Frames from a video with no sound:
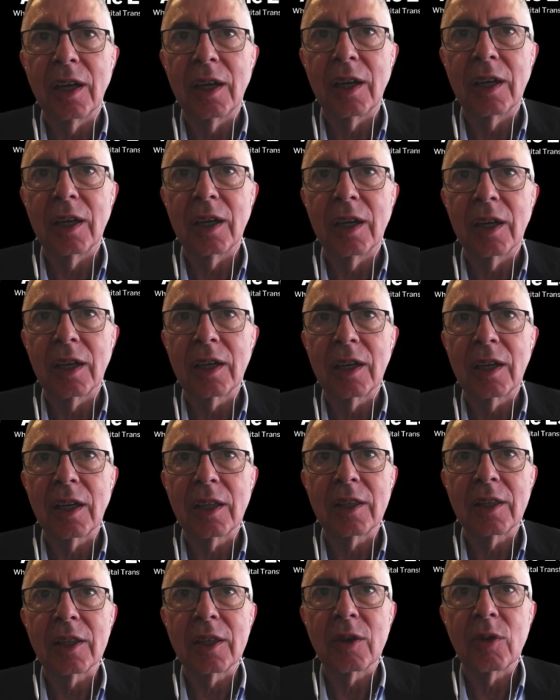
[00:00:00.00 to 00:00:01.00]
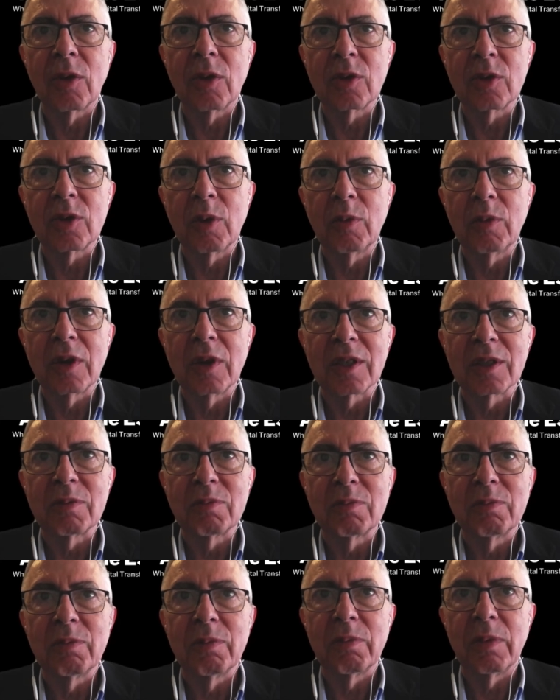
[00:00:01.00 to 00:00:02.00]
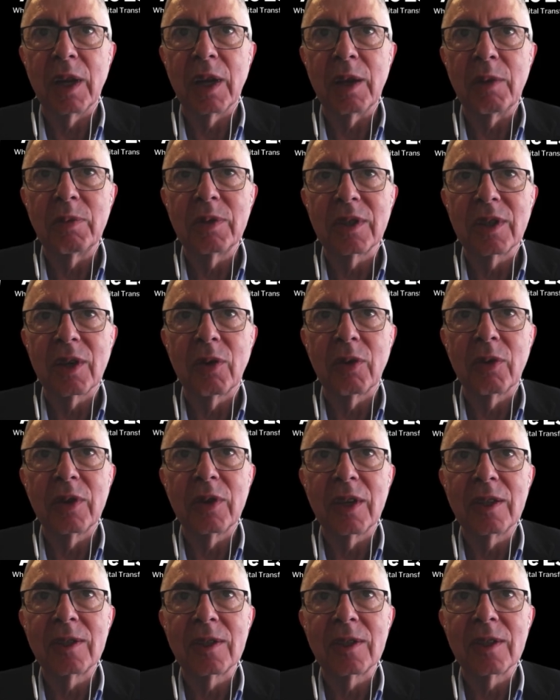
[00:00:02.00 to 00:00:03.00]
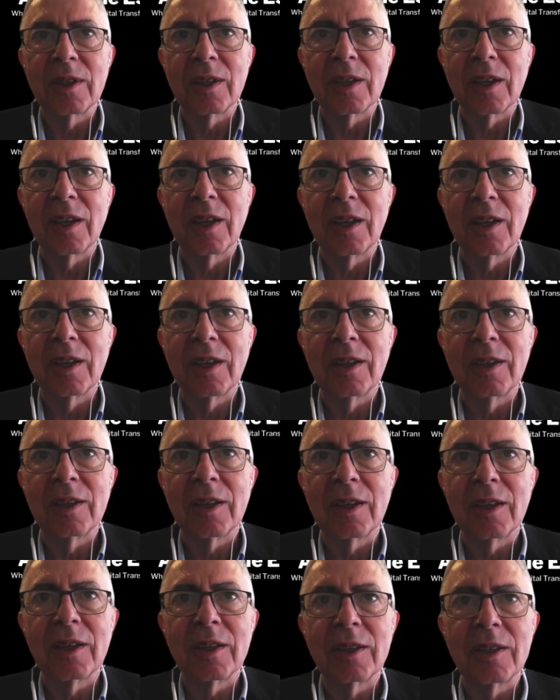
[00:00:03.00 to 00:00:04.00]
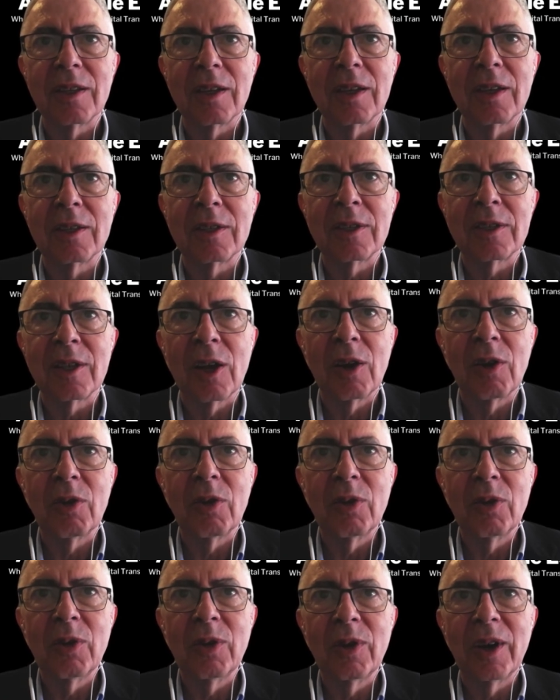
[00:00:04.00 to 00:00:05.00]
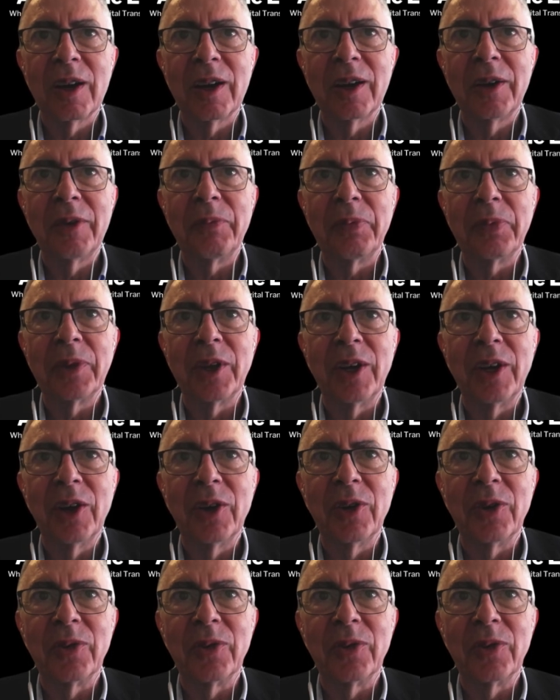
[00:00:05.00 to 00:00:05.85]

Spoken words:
and created a consumers blip. So it's so